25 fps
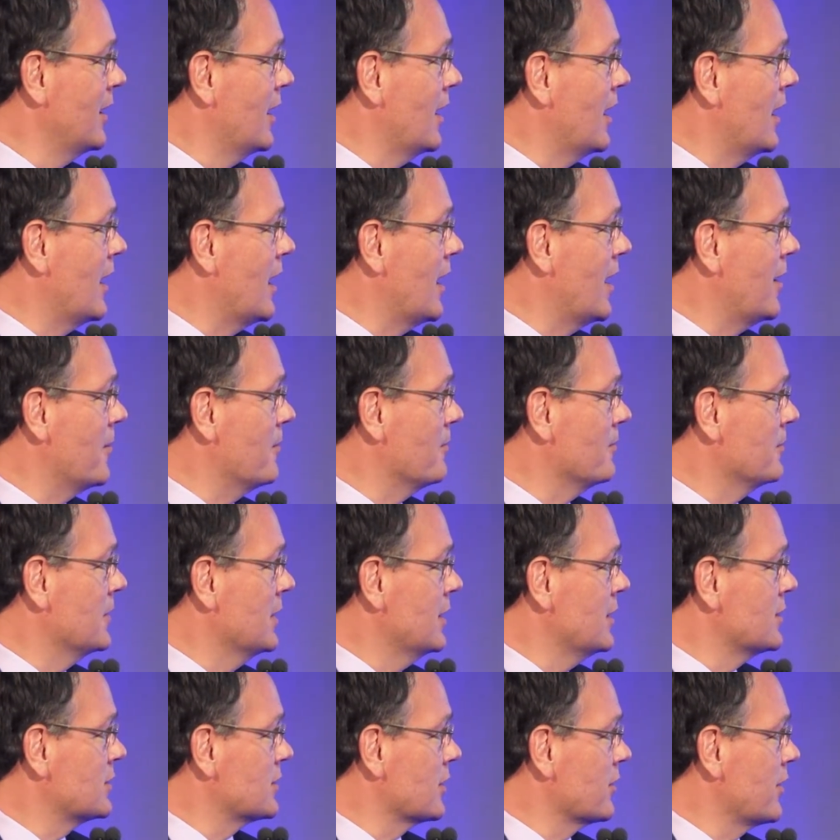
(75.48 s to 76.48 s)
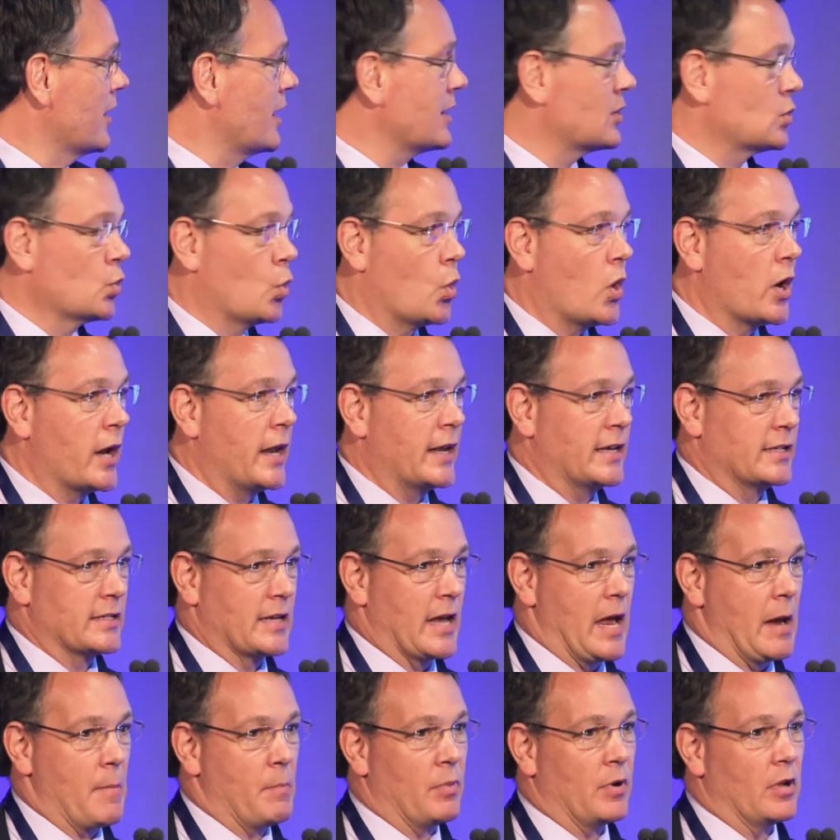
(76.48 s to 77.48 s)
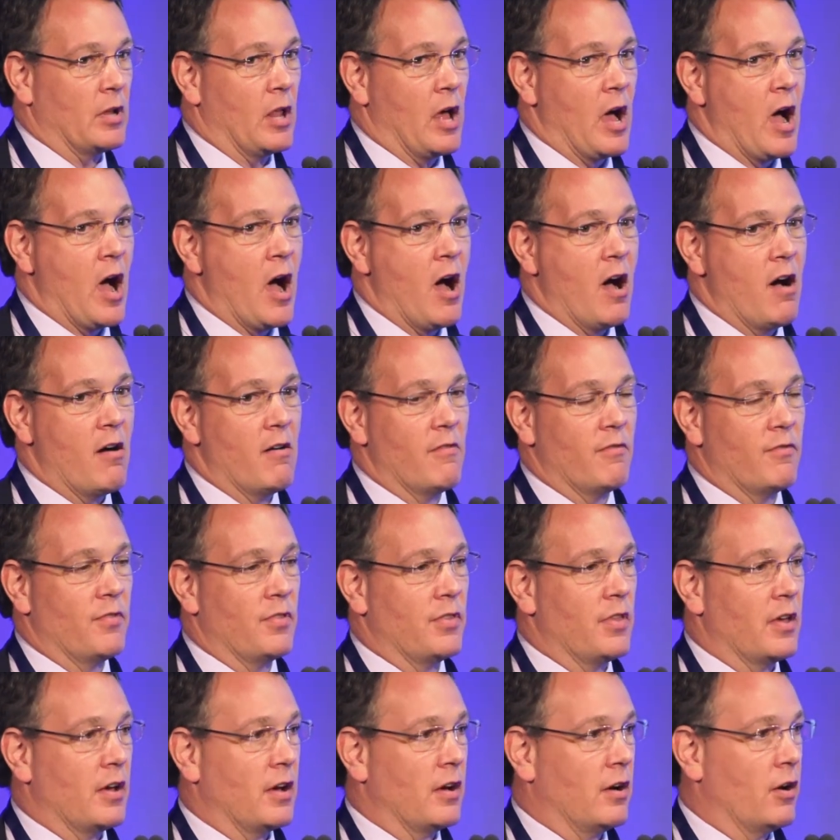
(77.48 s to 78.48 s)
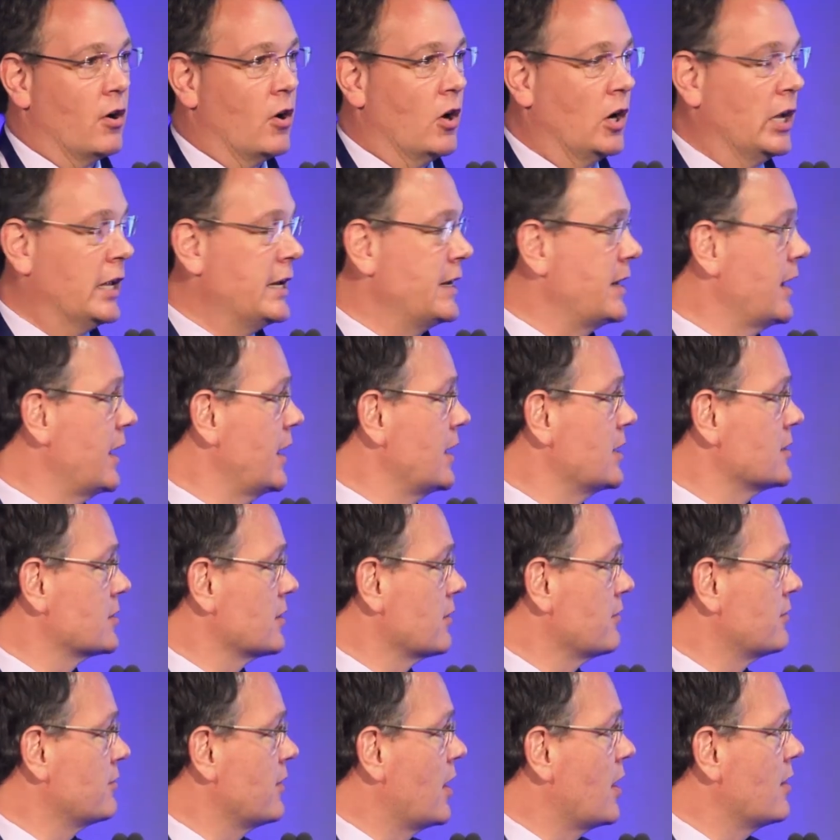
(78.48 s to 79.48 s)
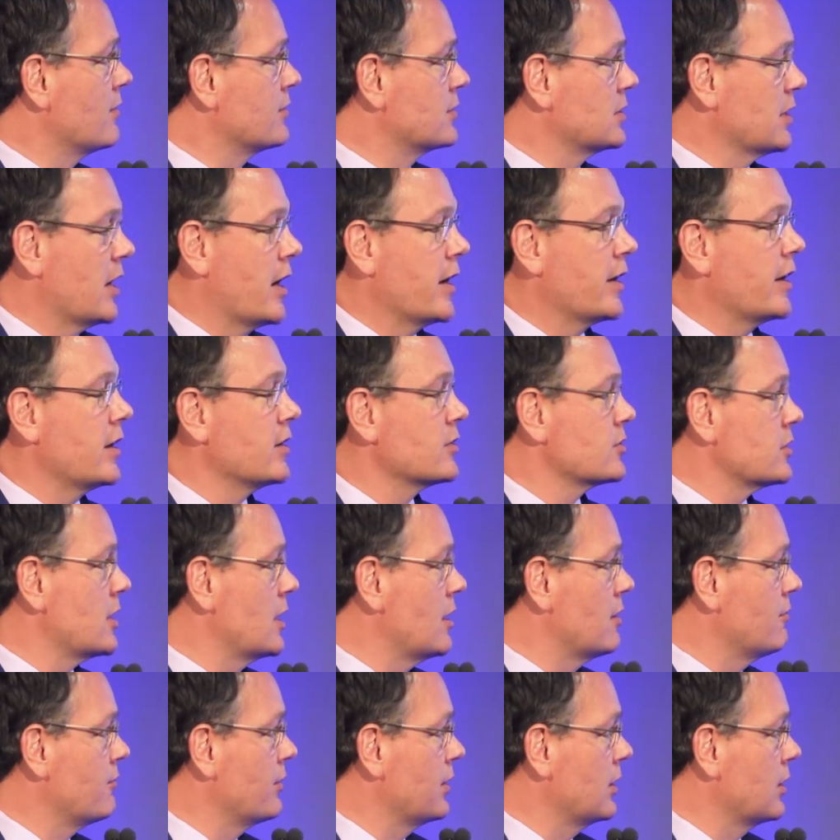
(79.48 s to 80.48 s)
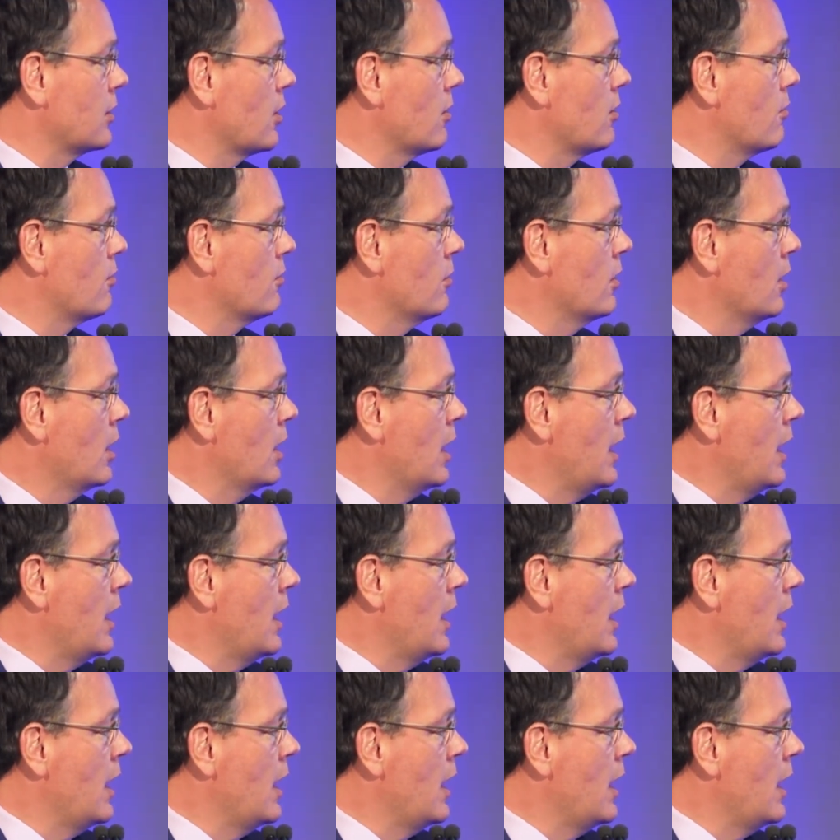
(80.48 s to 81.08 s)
So that's one example of the early days of signage. Now if we go